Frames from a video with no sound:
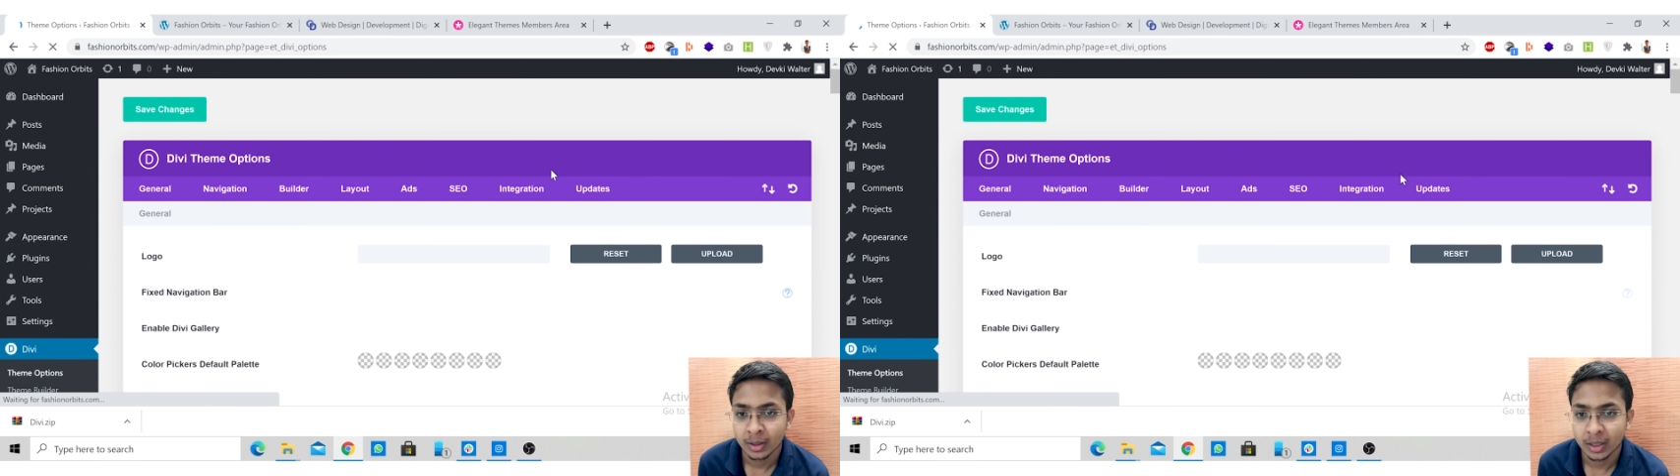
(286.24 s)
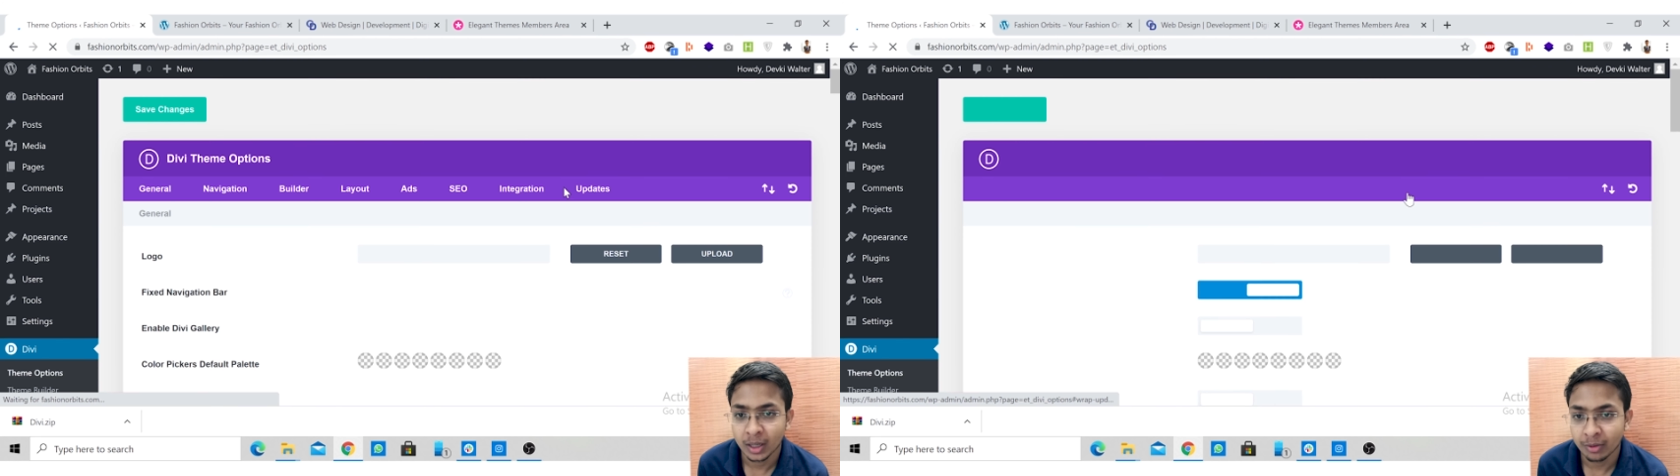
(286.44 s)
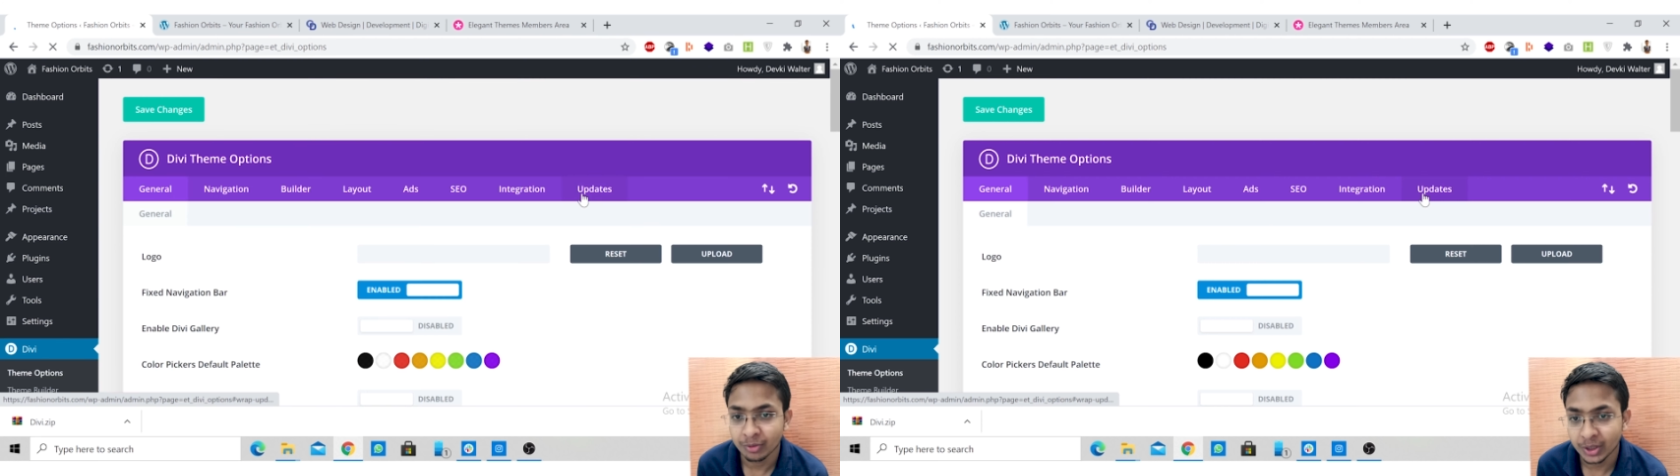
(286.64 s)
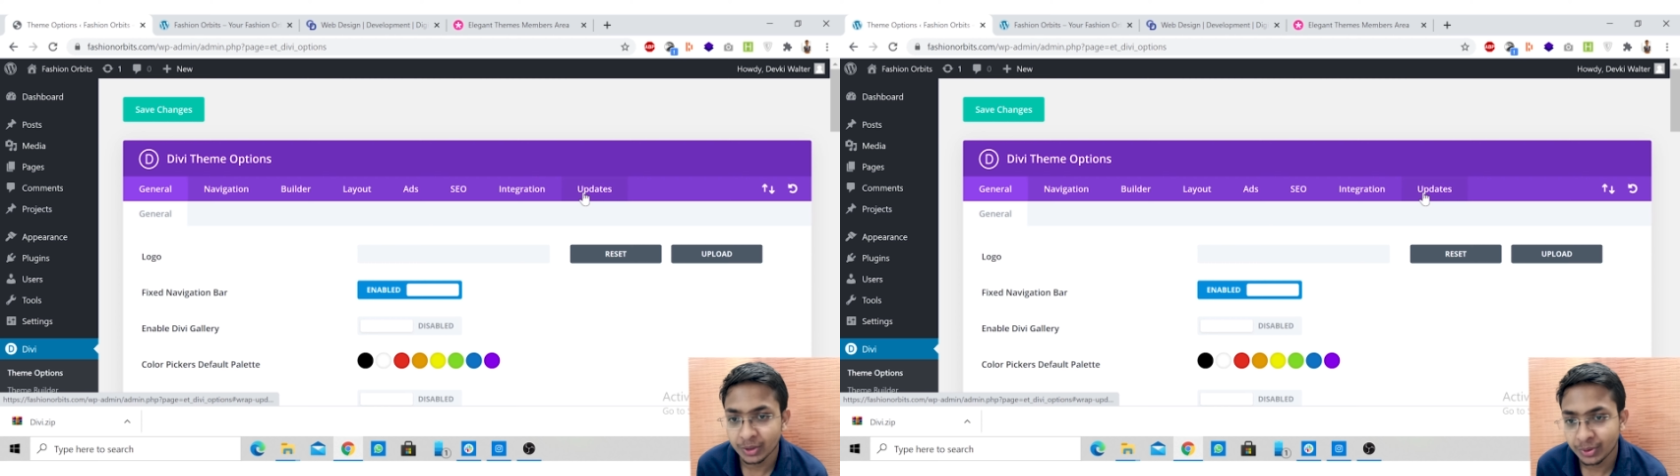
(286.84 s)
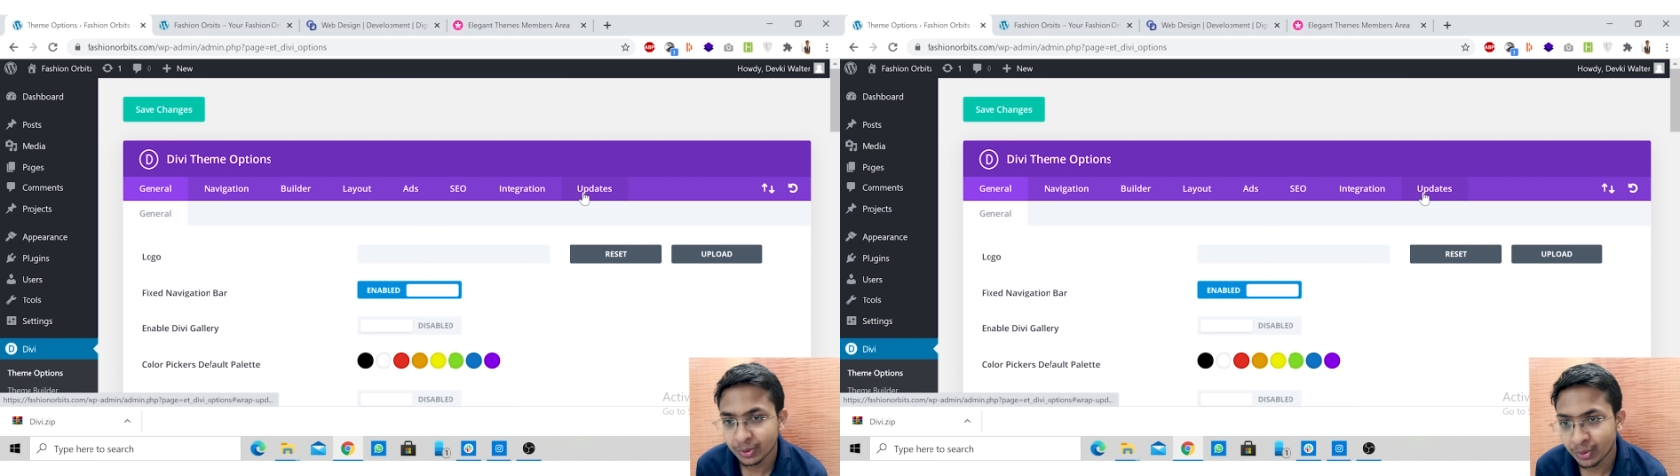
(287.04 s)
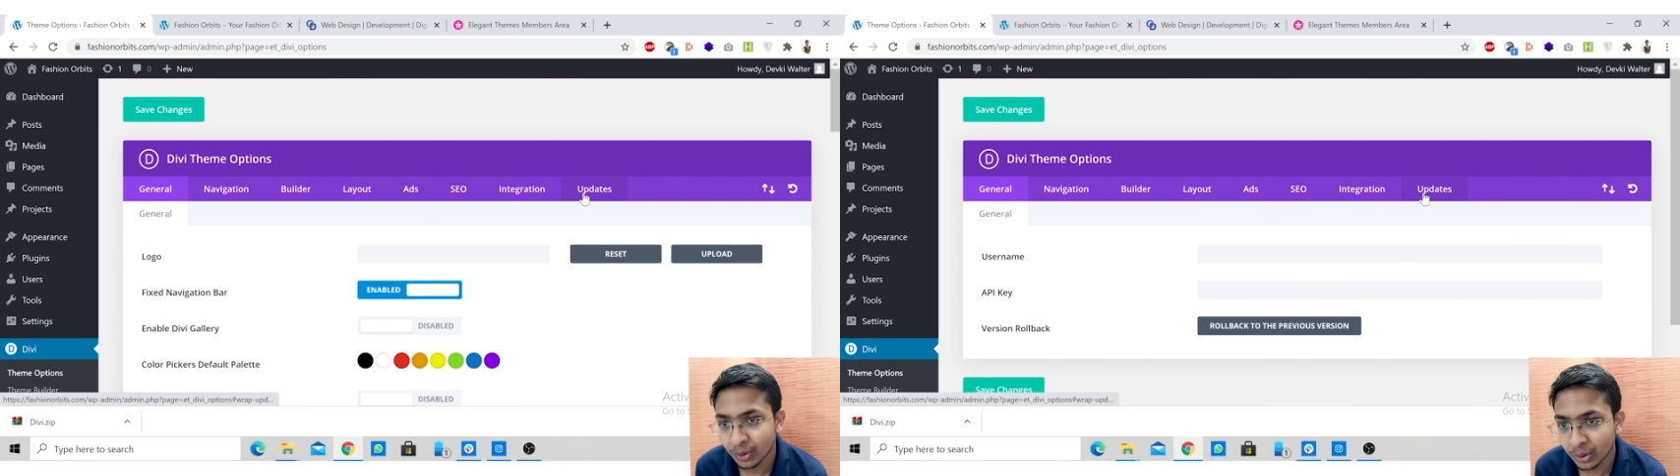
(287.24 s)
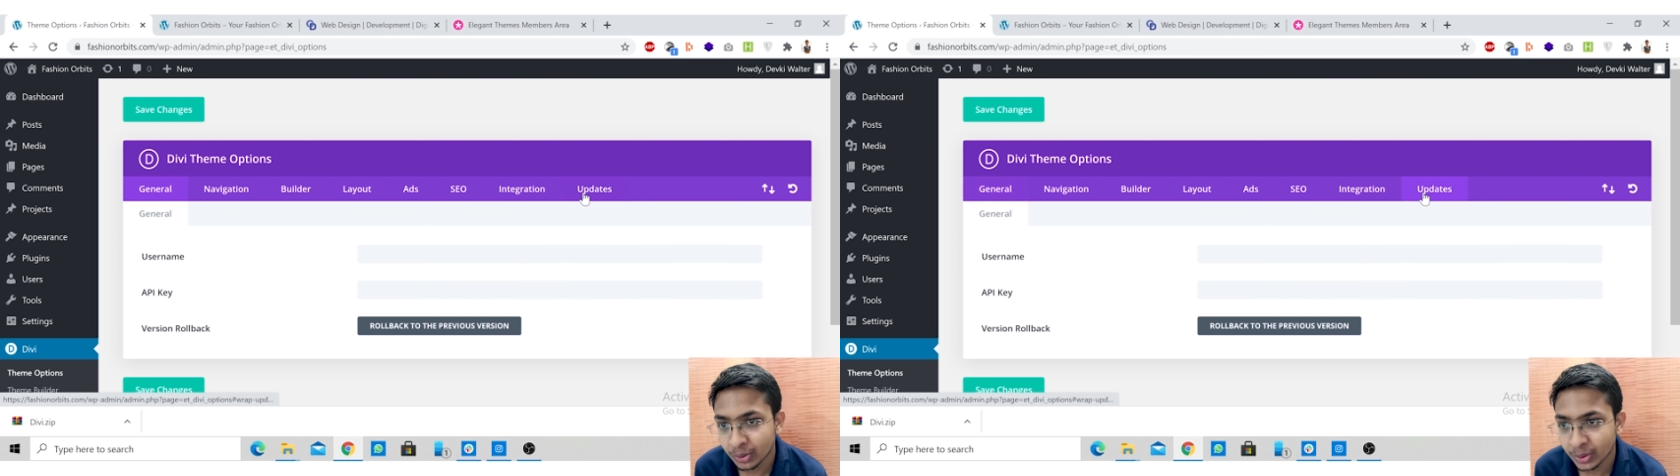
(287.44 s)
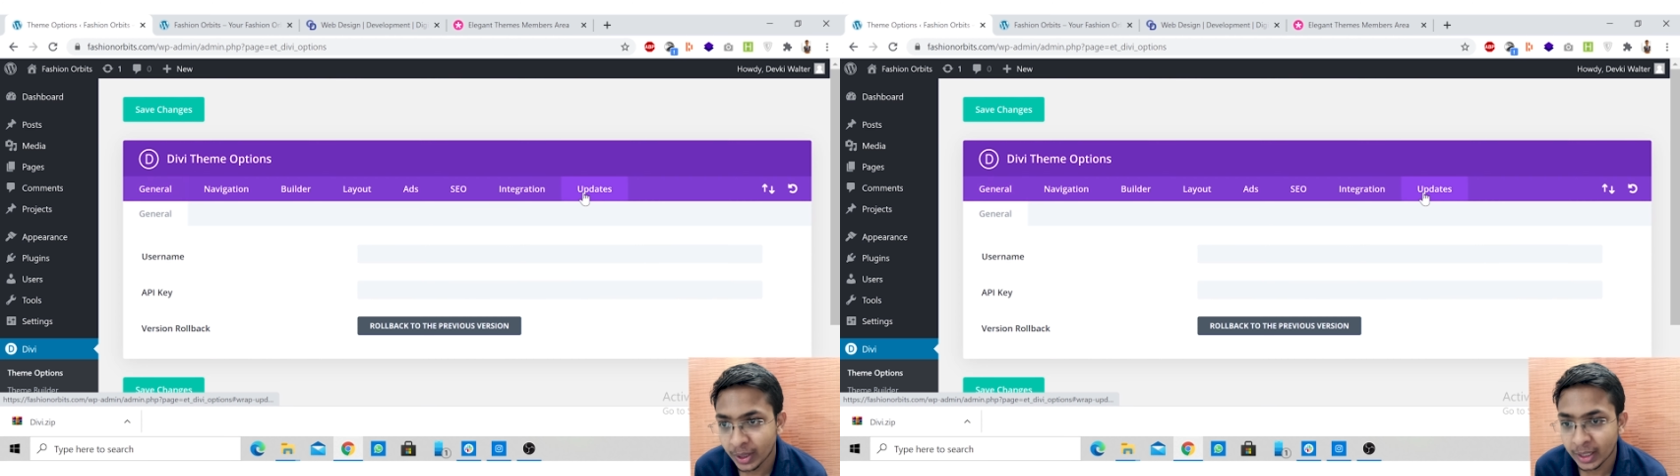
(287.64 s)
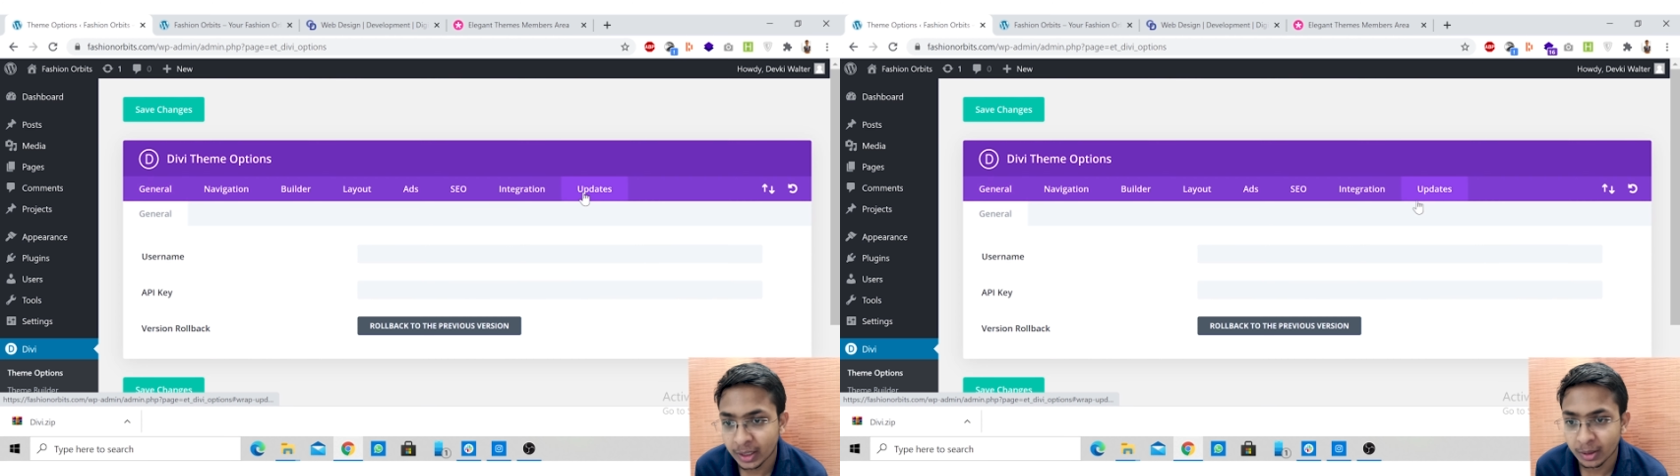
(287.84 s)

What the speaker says: Now if you want to get